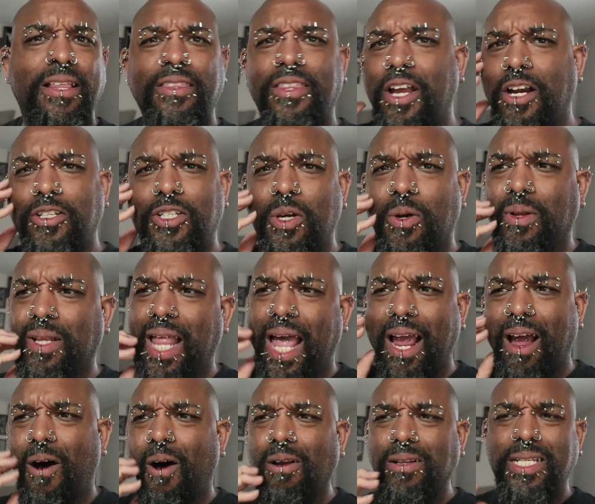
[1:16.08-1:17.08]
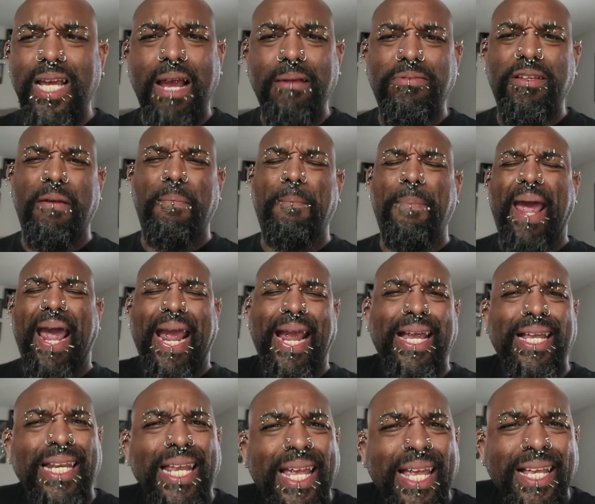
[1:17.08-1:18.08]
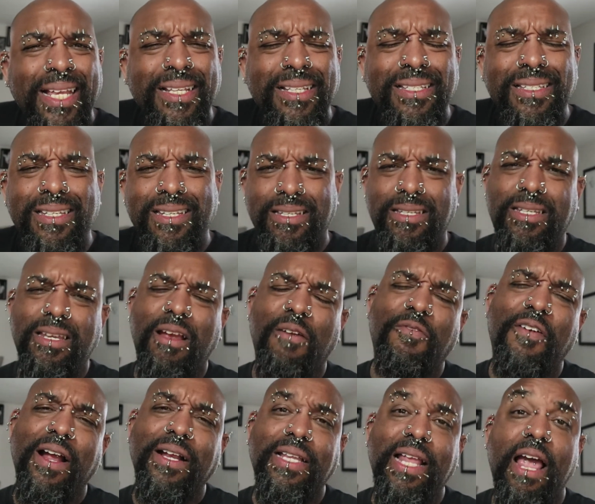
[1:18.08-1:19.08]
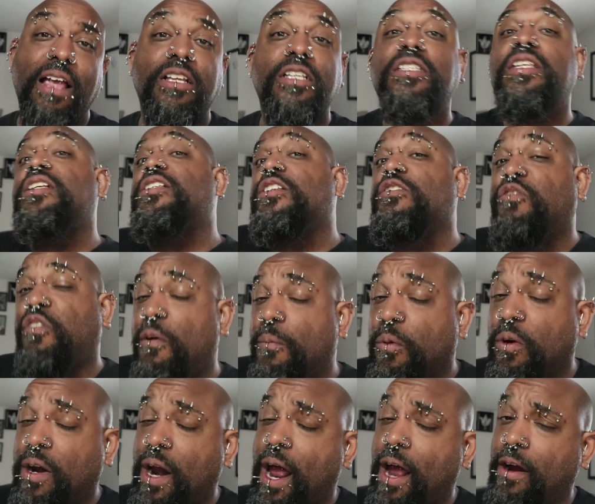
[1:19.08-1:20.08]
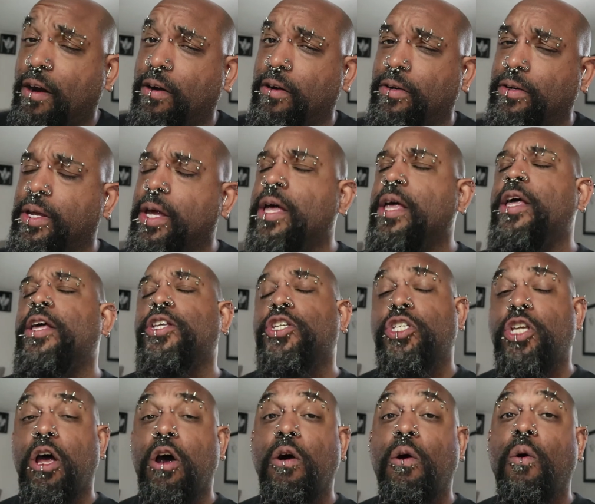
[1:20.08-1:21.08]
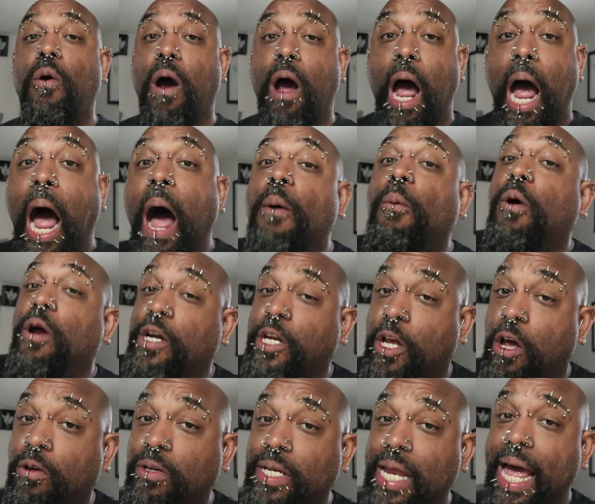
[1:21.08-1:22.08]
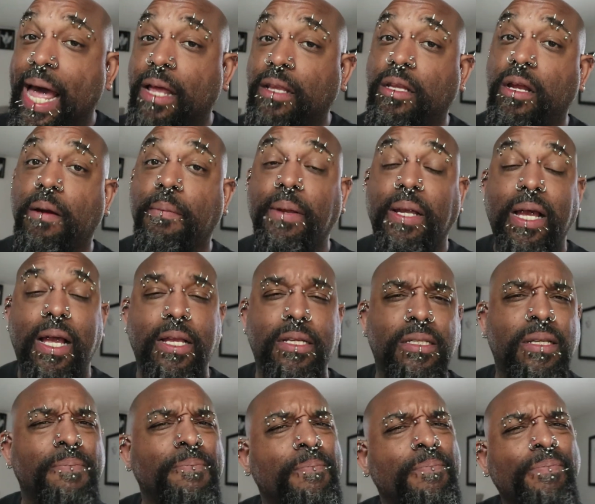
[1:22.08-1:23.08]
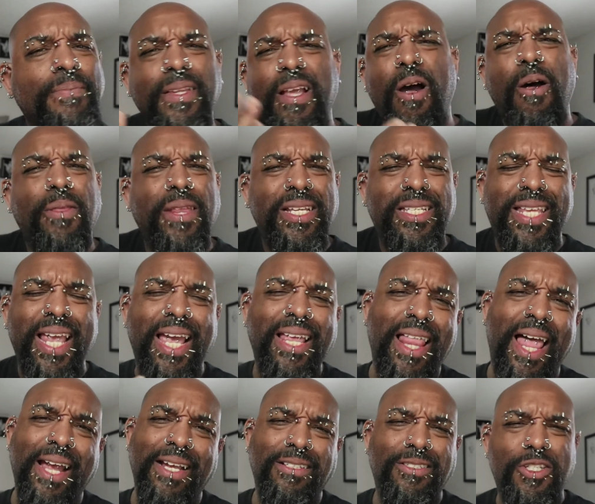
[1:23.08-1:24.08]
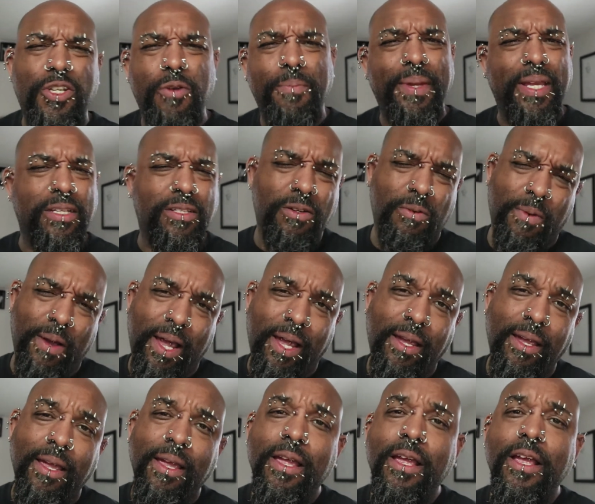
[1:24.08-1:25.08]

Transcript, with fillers: they're doing like all types of paintings and stuff like that. This is from what I heard. So I want to go down there because I only stay like 2 minutes away.